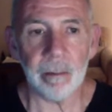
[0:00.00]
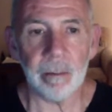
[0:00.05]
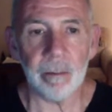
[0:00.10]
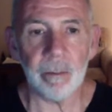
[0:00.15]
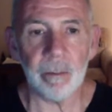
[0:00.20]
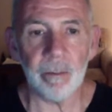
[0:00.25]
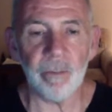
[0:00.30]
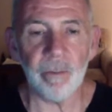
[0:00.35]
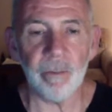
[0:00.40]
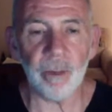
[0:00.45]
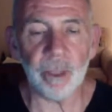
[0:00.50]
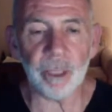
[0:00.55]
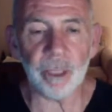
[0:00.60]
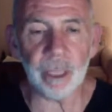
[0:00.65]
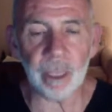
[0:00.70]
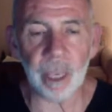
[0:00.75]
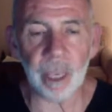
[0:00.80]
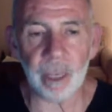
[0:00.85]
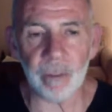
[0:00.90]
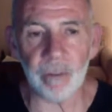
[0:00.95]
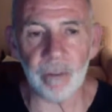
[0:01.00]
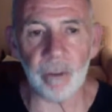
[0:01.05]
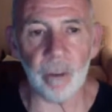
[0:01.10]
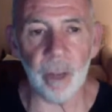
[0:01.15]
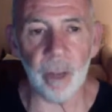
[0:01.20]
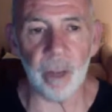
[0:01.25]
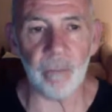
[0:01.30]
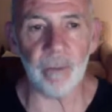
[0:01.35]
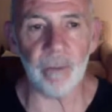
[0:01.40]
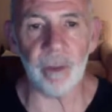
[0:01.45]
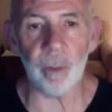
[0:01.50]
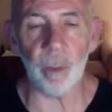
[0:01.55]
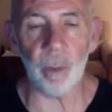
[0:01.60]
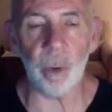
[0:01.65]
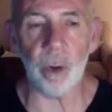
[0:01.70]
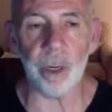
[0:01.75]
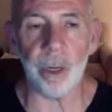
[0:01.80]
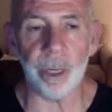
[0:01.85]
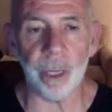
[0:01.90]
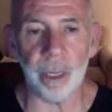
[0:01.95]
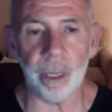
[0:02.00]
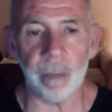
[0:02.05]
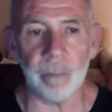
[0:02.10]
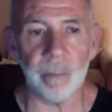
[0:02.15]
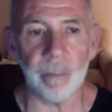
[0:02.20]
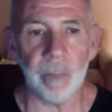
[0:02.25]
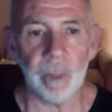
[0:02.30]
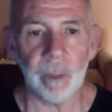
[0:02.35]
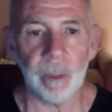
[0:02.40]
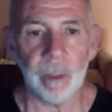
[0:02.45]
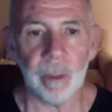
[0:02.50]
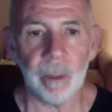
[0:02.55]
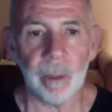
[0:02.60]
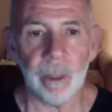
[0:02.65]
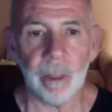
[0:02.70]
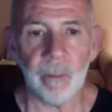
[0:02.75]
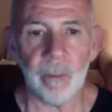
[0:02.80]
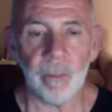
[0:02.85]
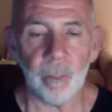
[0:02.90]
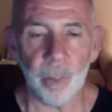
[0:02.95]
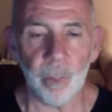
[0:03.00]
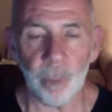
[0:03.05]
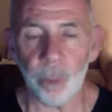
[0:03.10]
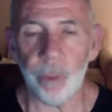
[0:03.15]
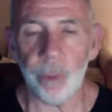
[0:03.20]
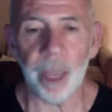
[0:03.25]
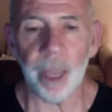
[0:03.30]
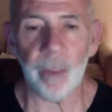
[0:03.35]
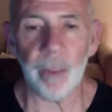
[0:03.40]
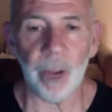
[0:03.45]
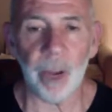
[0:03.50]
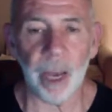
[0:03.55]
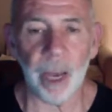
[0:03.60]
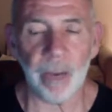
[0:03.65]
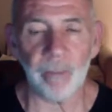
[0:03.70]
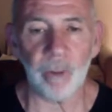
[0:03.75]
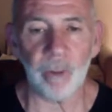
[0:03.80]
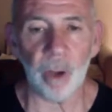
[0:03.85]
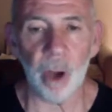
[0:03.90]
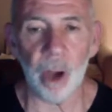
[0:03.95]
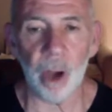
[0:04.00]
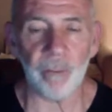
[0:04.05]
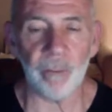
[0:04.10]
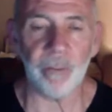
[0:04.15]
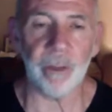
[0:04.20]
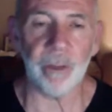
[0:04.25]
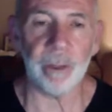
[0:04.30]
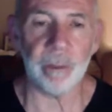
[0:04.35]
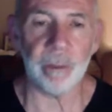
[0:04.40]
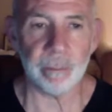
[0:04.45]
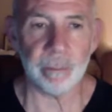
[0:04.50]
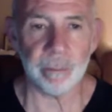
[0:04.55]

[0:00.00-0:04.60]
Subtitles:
the first thing I do every morning is brew that pot of coffee.